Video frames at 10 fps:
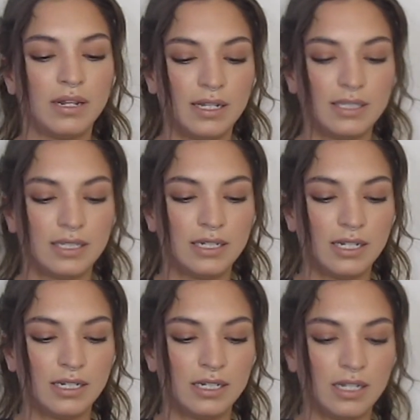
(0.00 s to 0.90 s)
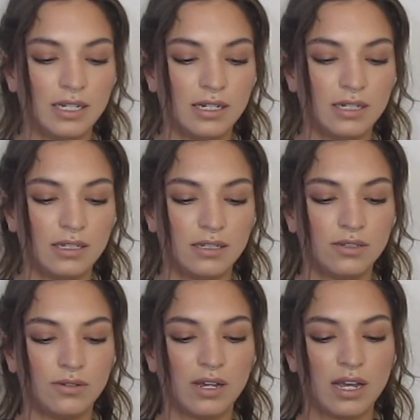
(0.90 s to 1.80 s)
and it's tinted,
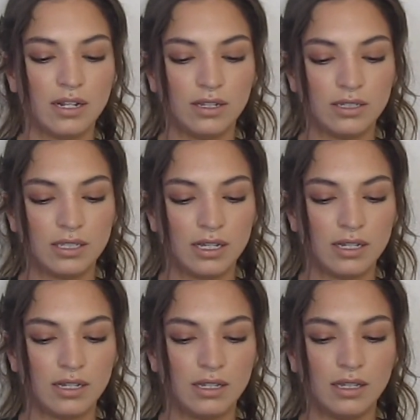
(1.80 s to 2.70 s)
so it kind of looks like a